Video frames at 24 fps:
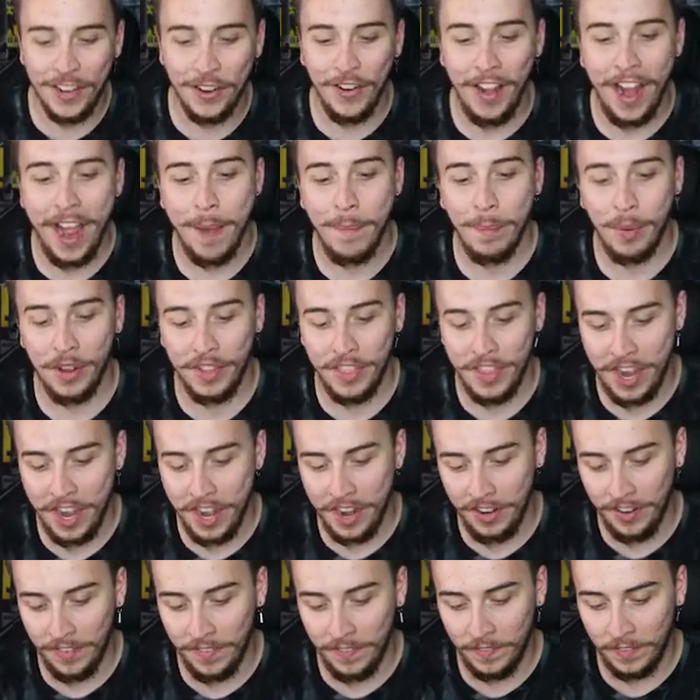the wrap on
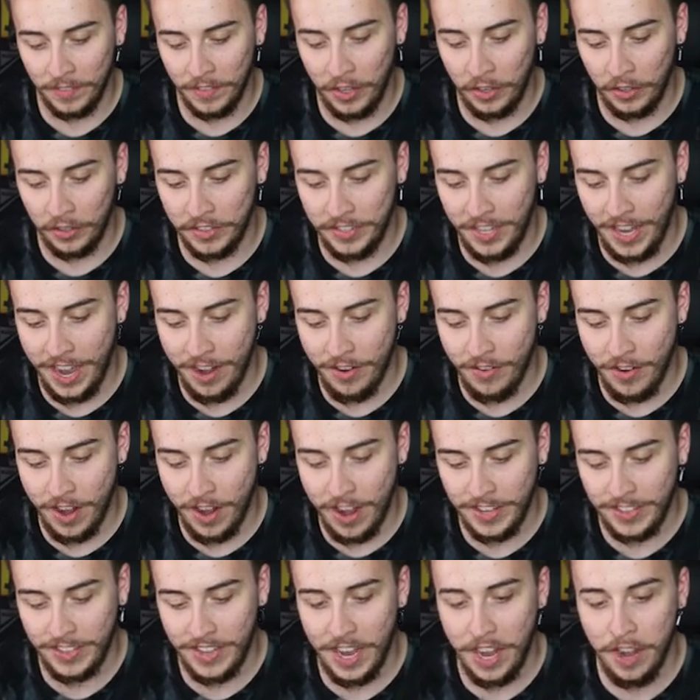there, little dent
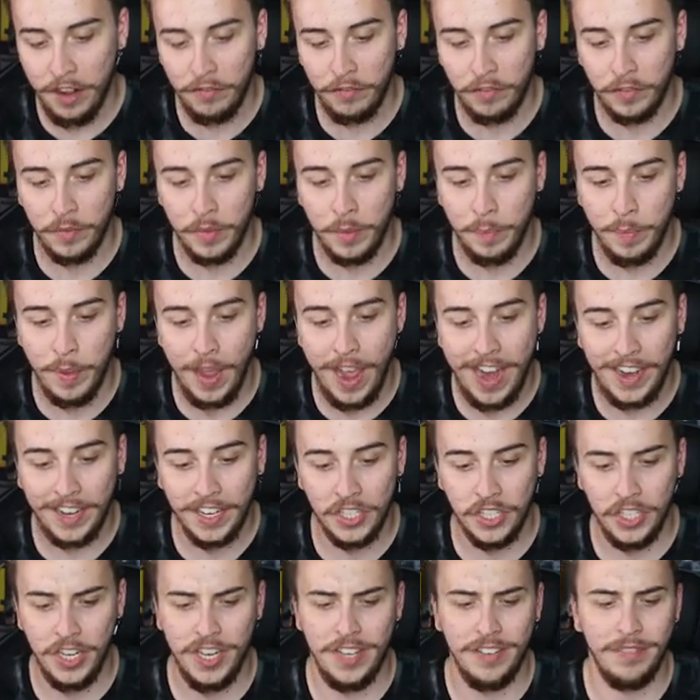right there from the
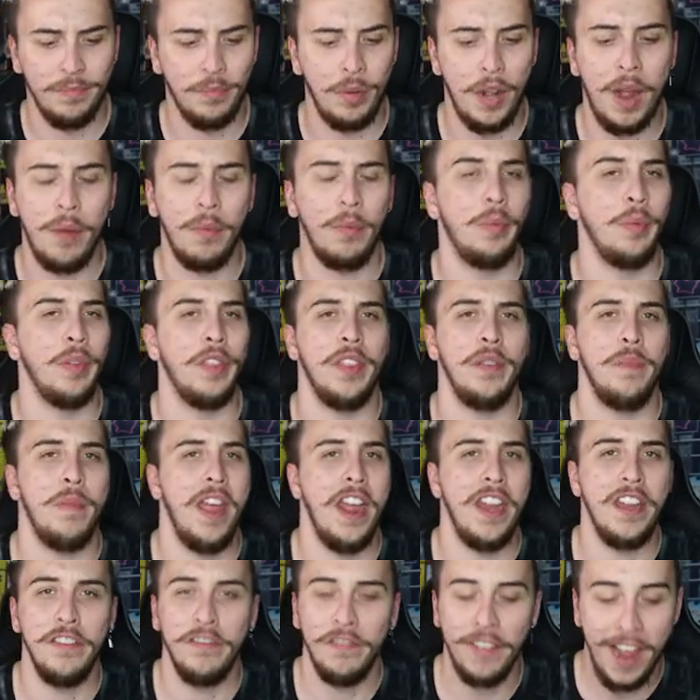packaging, probably the
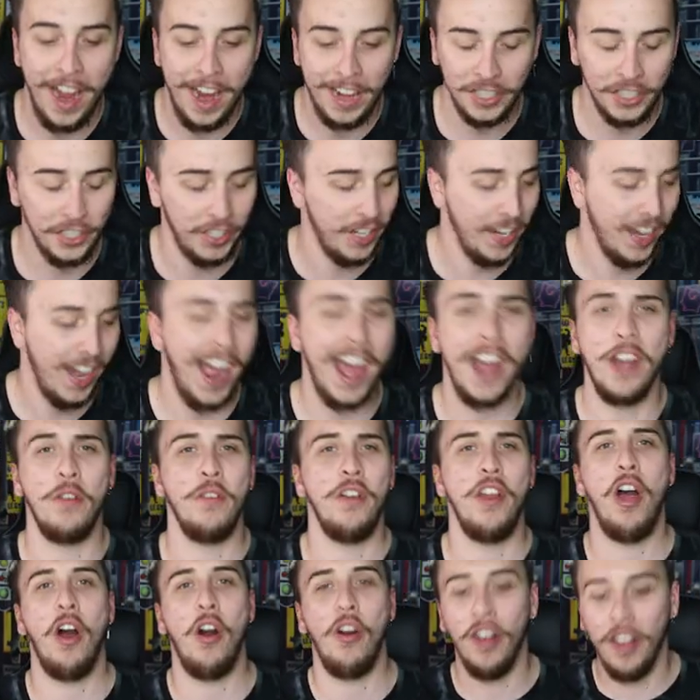manufacturing, I don't
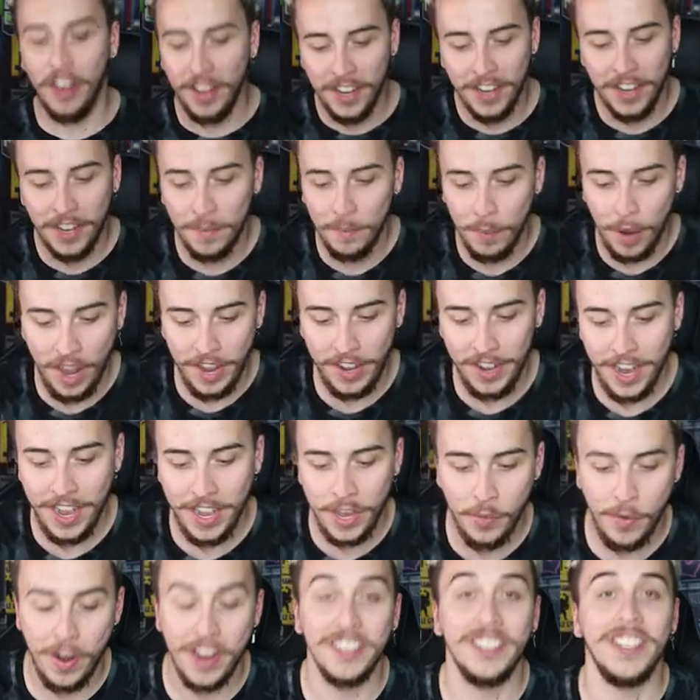know. But
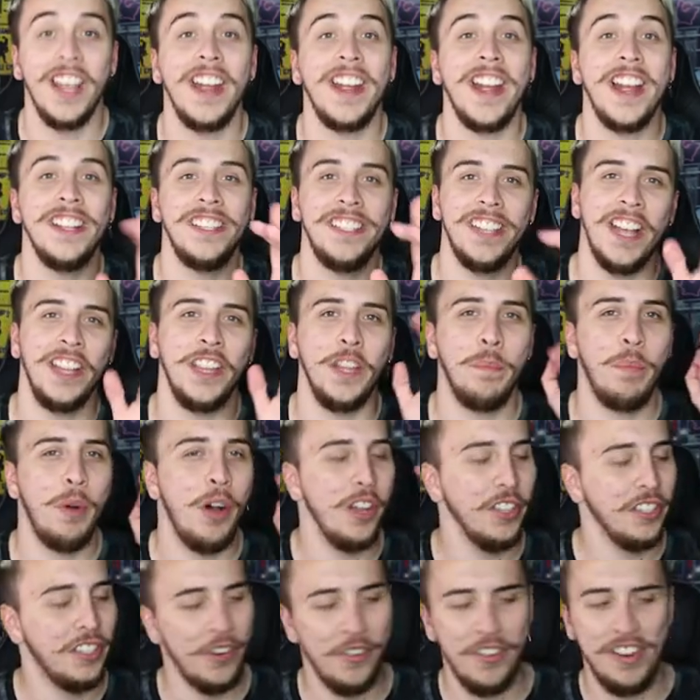anyways, like I said, the
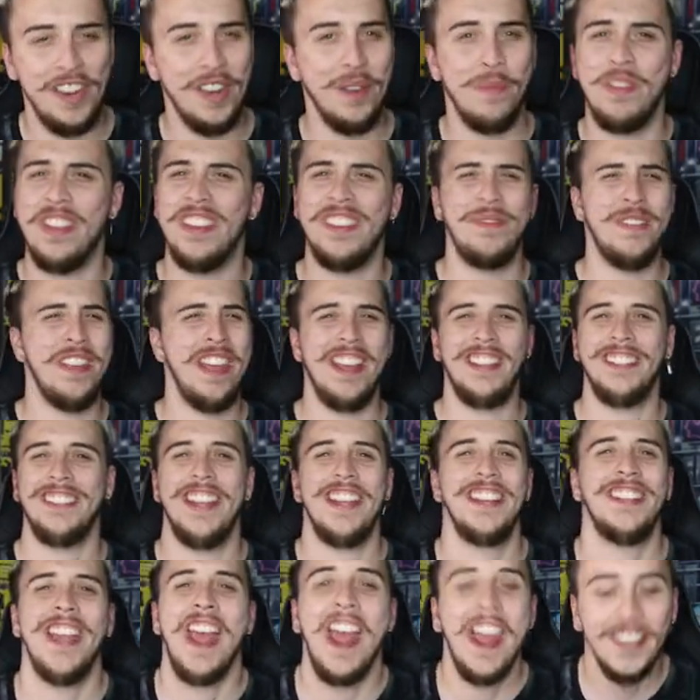balls don't need to be
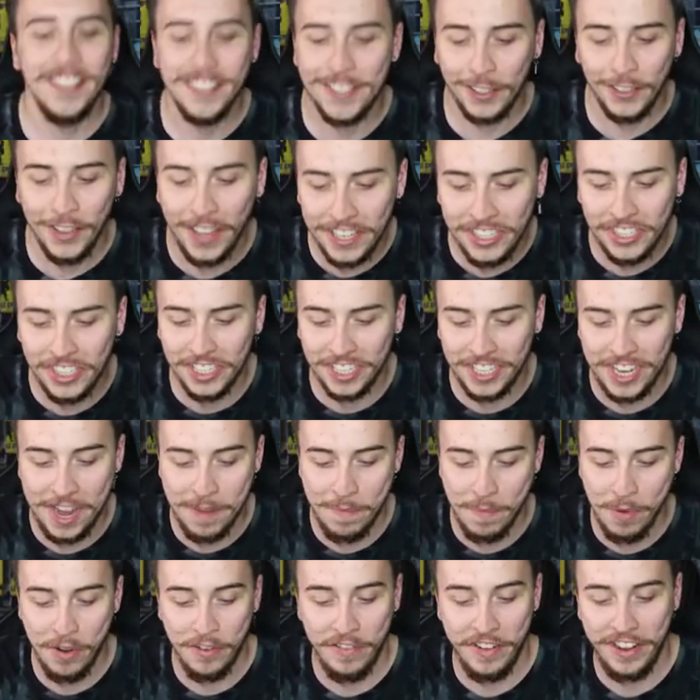PSA 10, so let's just keep
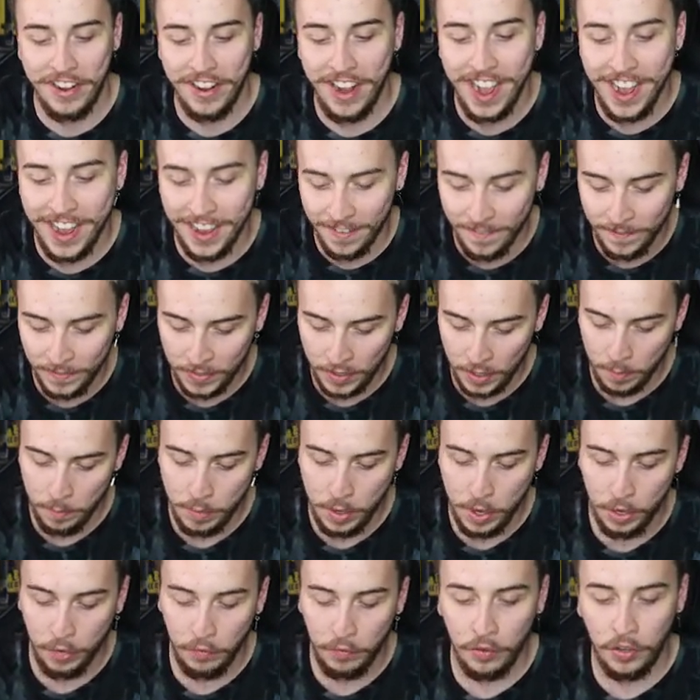moving, right?
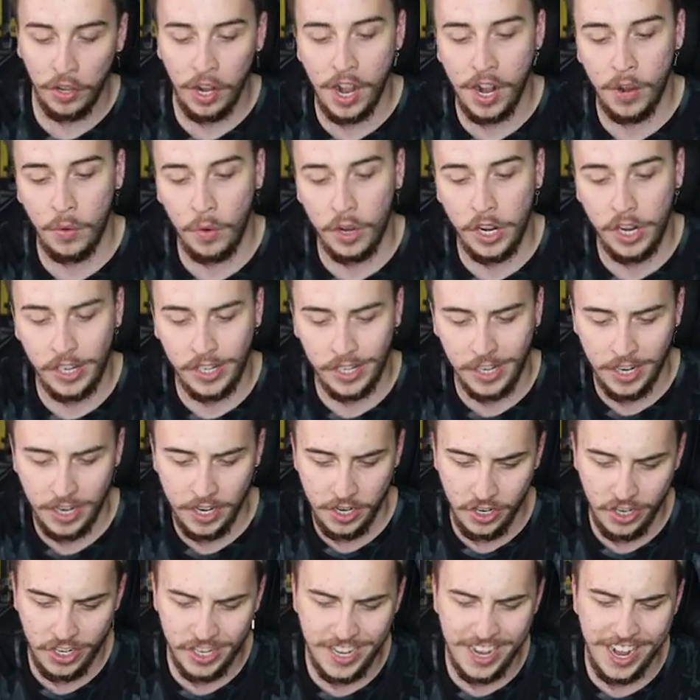Beautiful artwork,
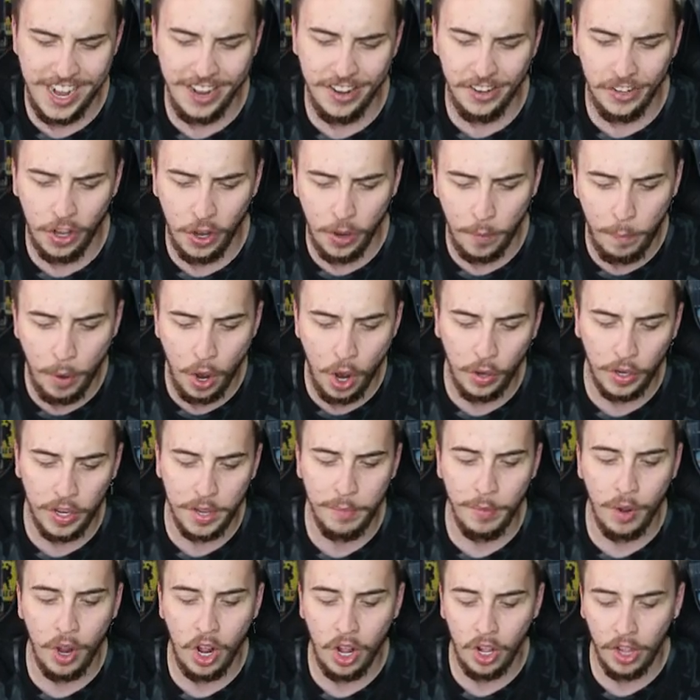your standard little
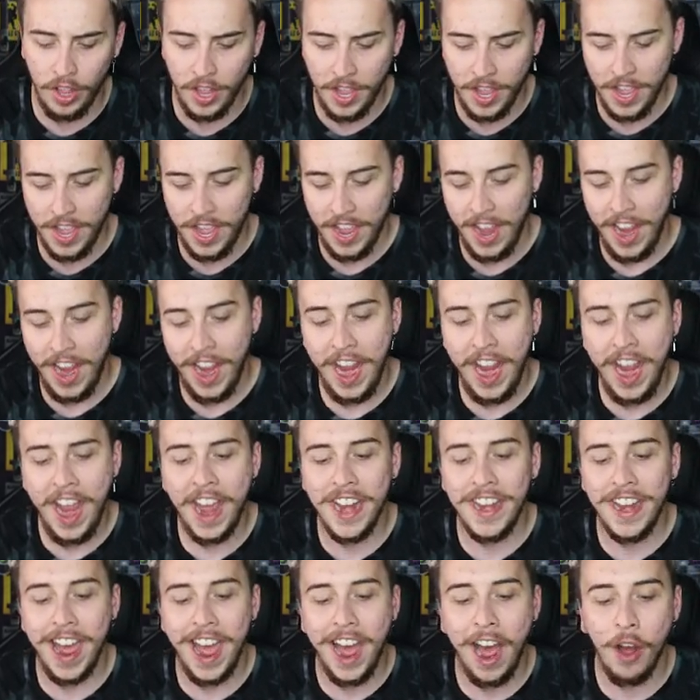Pokeball,
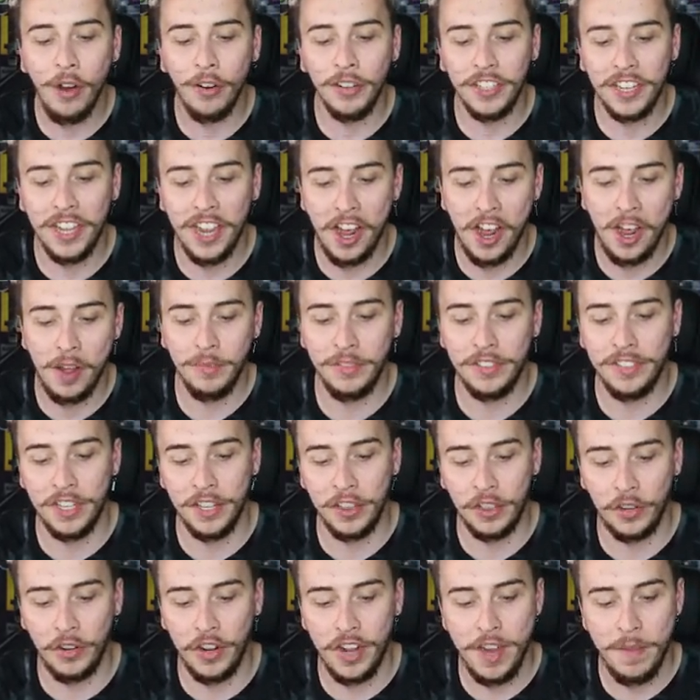and out comes the
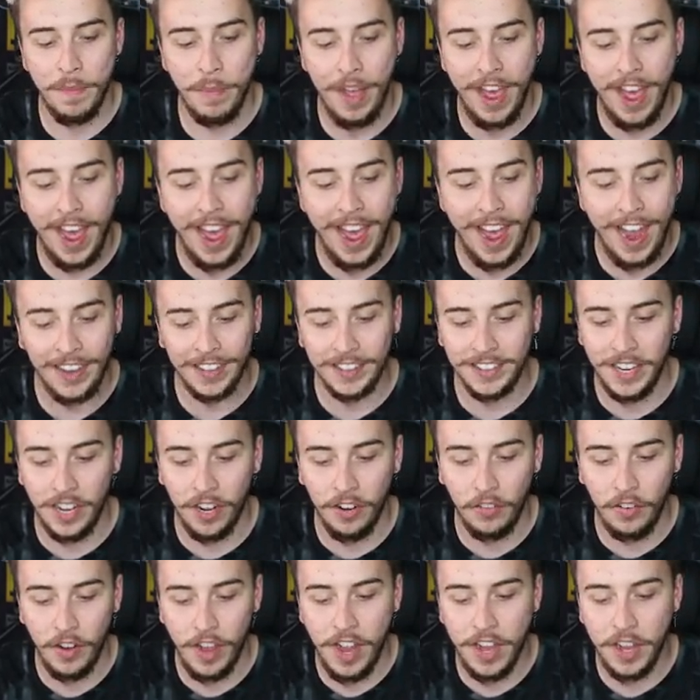three packs. They
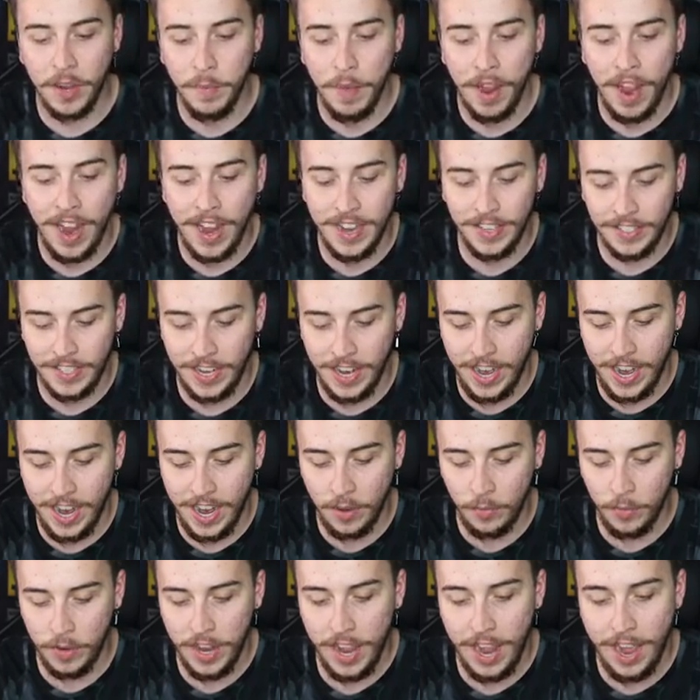are randomized,
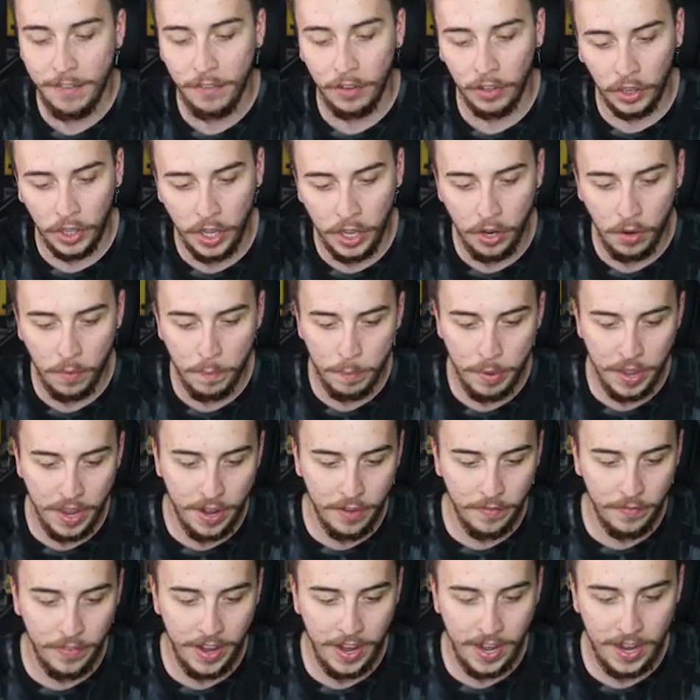and we have a little bit
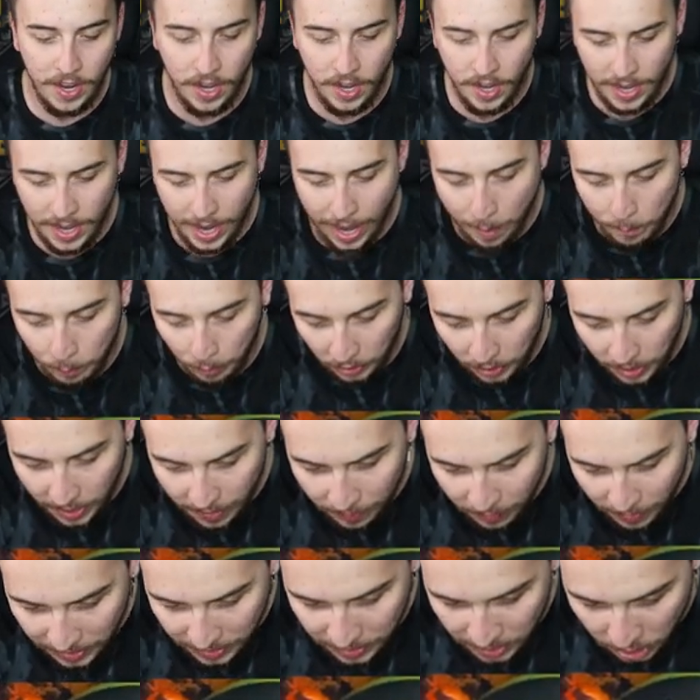of a, I
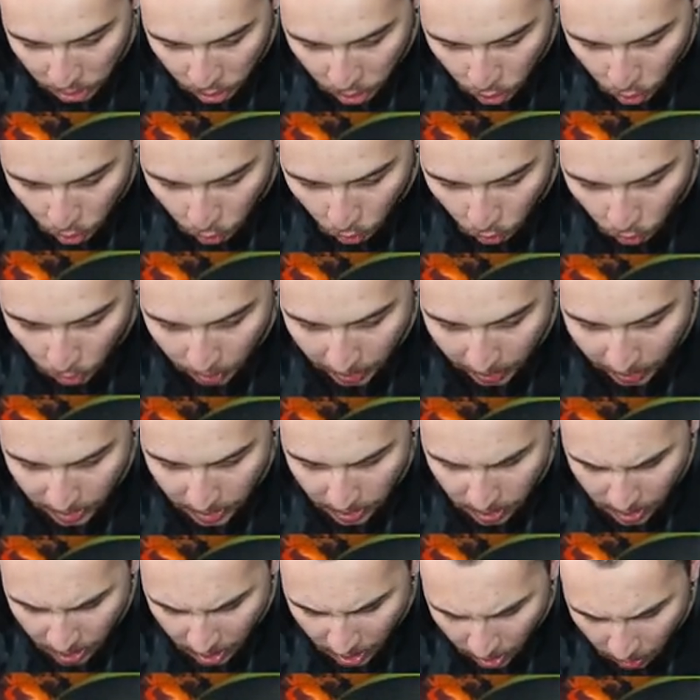believe that's a
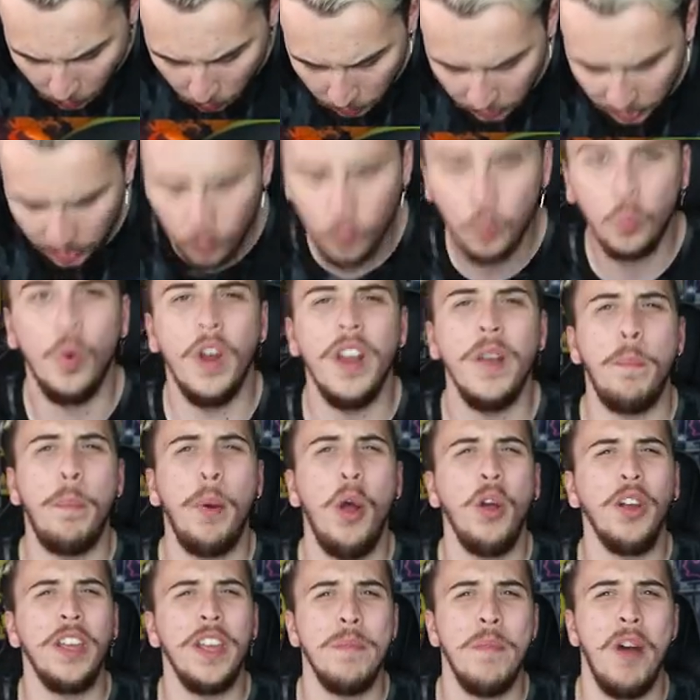Dread, no, what, what a
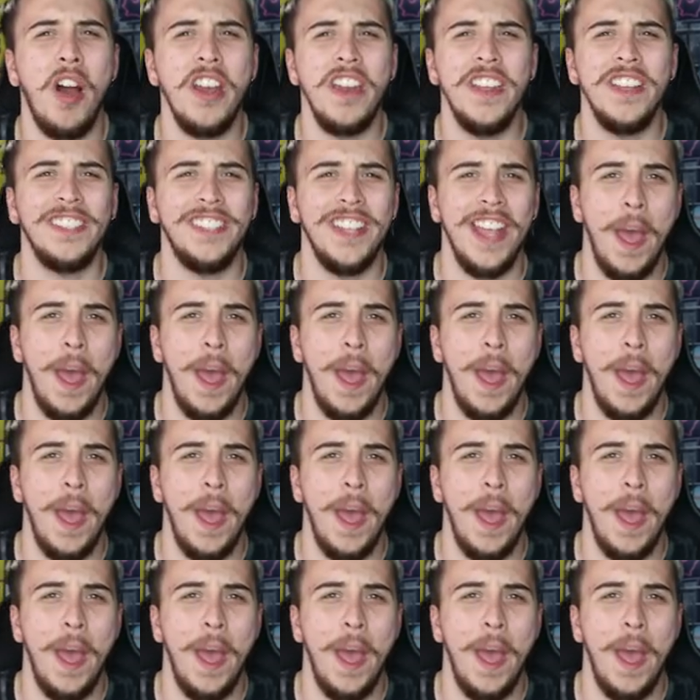Pokemon is